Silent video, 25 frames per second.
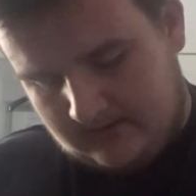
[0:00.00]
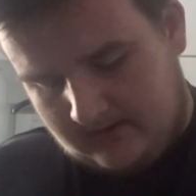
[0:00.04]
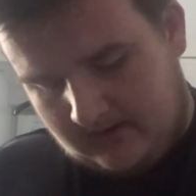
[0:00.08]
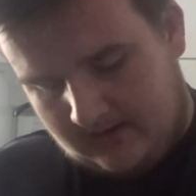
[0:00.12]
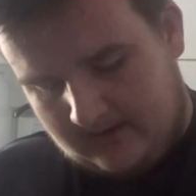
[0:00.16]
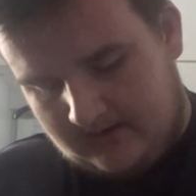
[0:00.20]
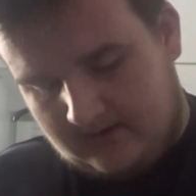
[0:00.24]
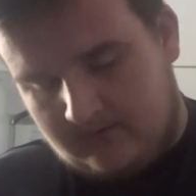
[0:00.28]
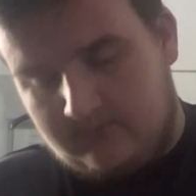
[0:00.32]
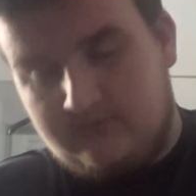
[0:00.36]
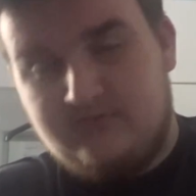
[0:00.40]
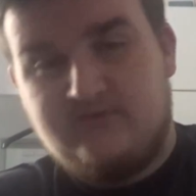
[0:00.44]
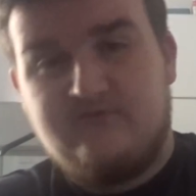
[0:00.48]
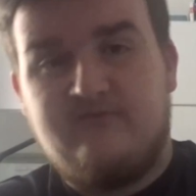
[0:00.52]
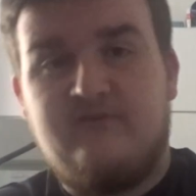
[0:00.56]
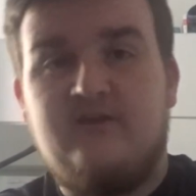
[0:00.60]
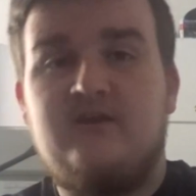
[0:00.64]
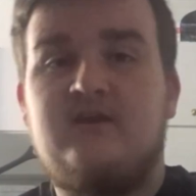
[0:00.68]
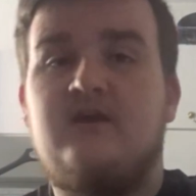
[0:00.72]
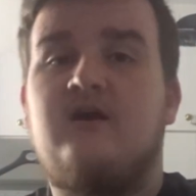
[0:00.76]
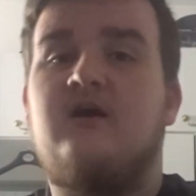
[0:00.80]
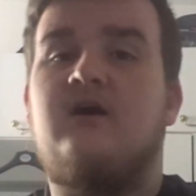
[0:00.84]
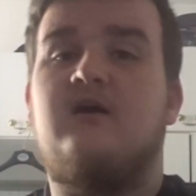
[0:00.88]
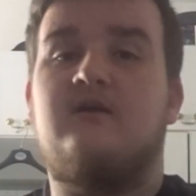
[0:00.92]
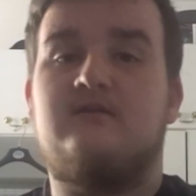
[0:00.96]
and that was a
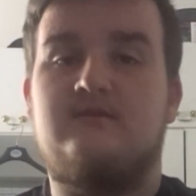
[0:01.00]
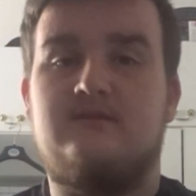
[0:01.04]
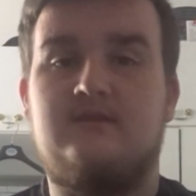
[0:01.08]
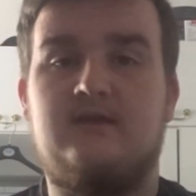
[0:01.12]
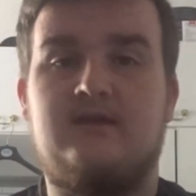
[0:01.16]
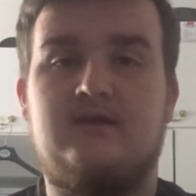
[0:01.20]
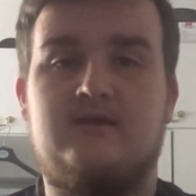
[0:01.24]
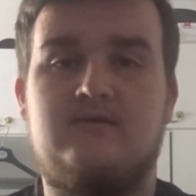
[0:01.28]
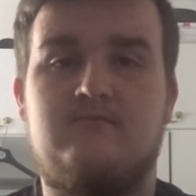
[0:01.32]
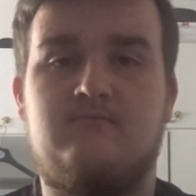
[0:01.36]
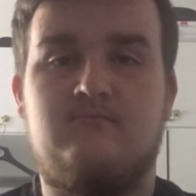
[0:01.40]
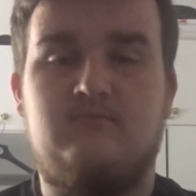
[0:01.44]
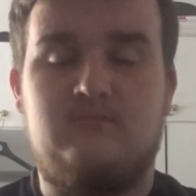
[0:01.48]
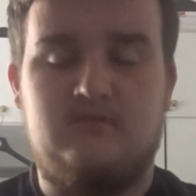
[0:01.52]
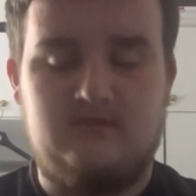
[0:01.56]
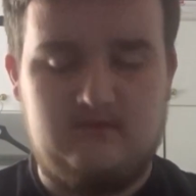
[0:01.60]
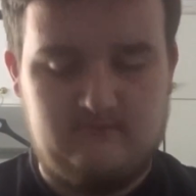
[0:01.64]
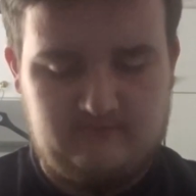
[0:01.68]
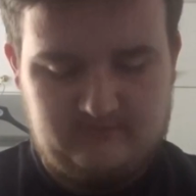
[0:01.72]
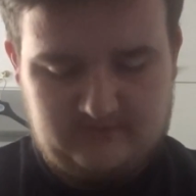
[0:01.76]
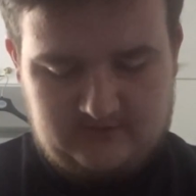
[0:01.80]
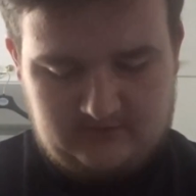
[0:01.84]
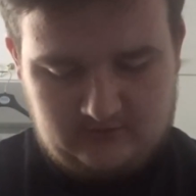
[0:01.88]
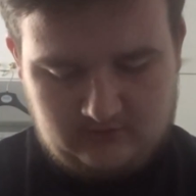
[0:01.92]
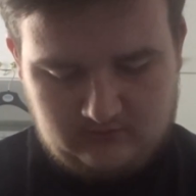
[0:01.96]
very hard time. The
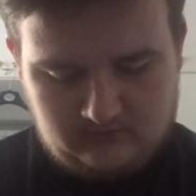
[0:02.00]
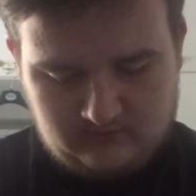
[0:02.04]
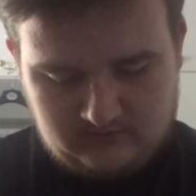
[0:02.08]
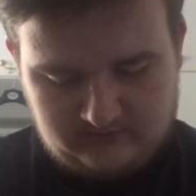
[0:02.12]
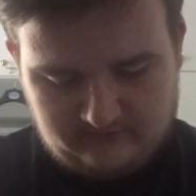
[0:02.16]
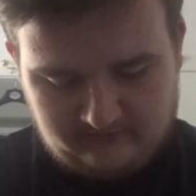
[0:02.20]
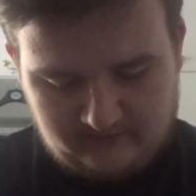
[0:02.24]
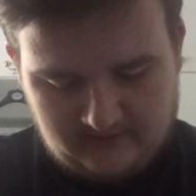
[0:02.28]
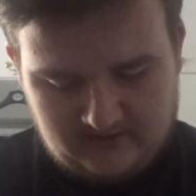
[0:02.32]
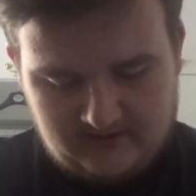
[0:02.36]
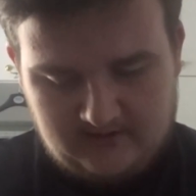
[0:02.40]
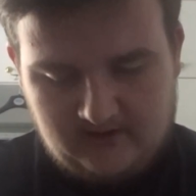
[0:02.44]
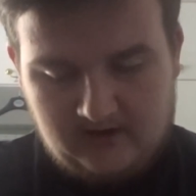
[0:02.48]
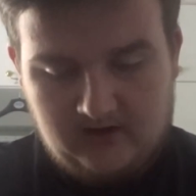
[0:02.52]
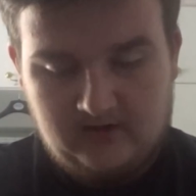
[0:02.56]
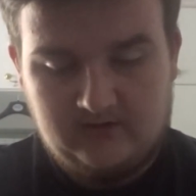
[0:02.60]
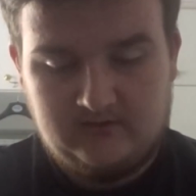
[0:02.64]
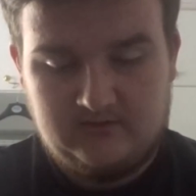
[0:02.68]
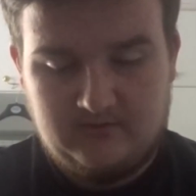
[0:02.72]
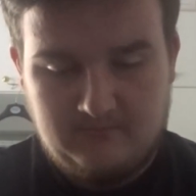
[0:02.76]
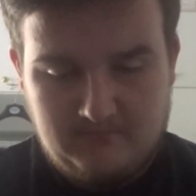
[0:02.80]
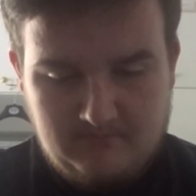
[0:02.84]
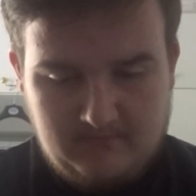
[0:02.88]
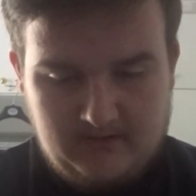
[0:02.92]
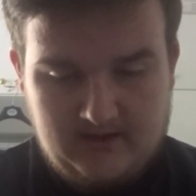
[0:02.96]
video was very hard
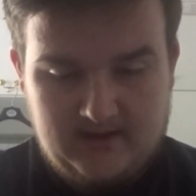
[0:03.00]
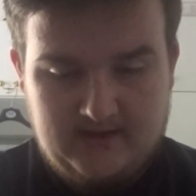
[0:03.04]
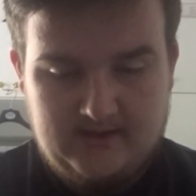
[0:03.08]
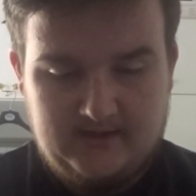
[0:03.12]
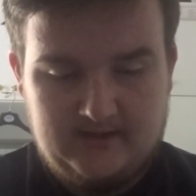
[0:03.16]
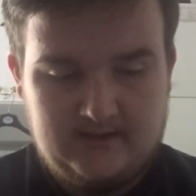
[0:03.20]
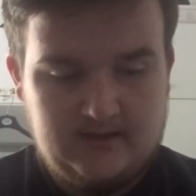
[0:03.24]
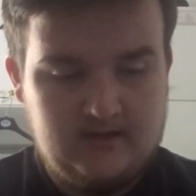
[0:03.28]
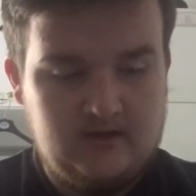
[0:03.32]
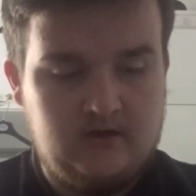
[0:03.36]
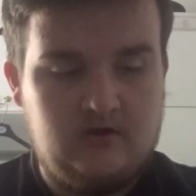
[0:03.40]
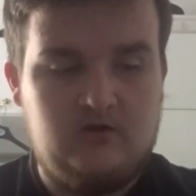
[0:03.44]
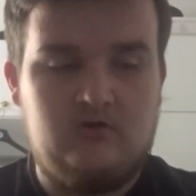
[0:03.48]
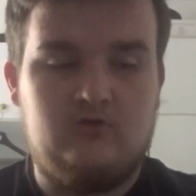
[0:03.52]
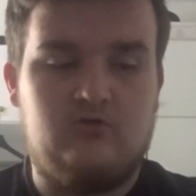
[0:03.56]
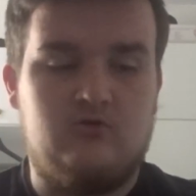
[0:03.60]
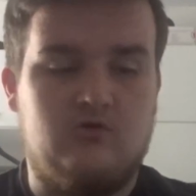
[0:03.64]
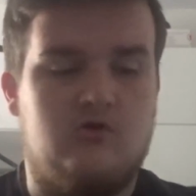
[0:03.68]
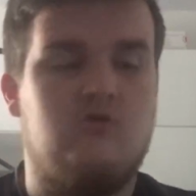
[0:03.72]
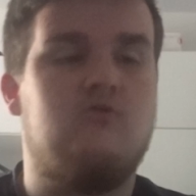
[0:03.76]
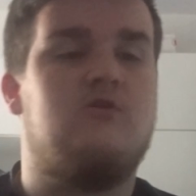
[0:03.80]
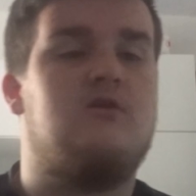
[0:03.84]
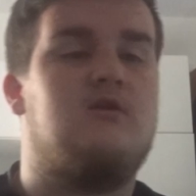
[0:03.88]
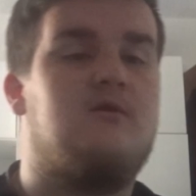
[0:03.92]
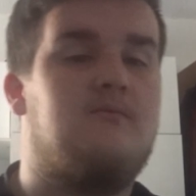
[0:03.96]
to make
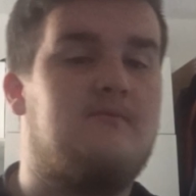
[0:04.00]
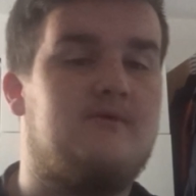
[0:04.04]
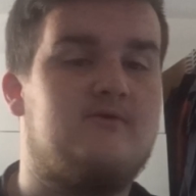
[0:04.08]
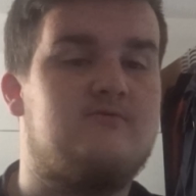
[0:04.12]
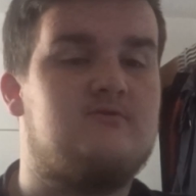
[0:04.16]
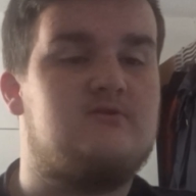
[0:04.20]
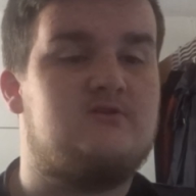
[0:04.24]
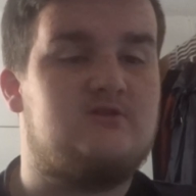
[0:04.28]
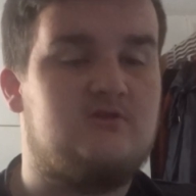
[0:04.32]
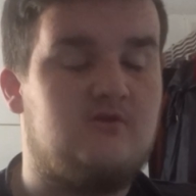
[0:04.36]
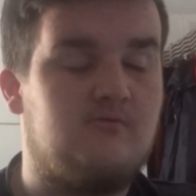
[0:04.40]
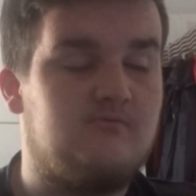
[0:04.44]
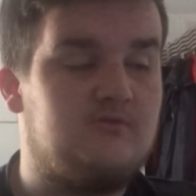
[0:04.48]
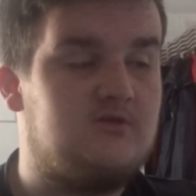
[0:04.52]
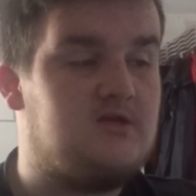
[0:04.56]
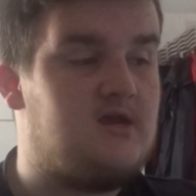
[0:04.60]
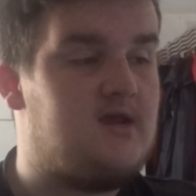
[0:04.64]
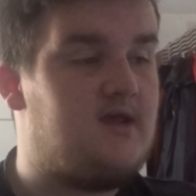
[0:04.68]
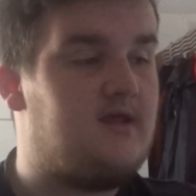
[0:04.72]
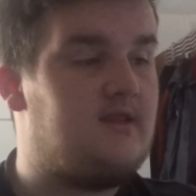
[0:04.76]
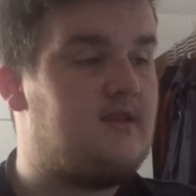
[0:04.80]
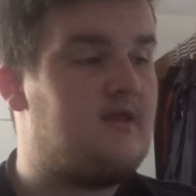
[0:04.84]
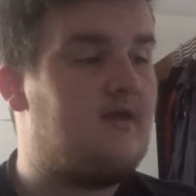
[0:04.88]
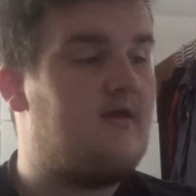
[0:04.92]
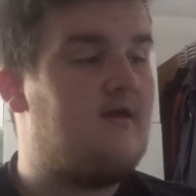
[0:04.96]
talking about the
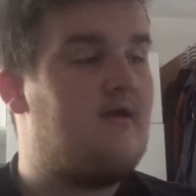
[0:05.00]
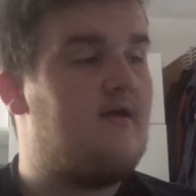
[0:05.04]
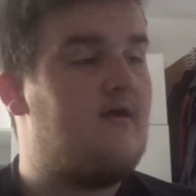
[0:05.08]
subject,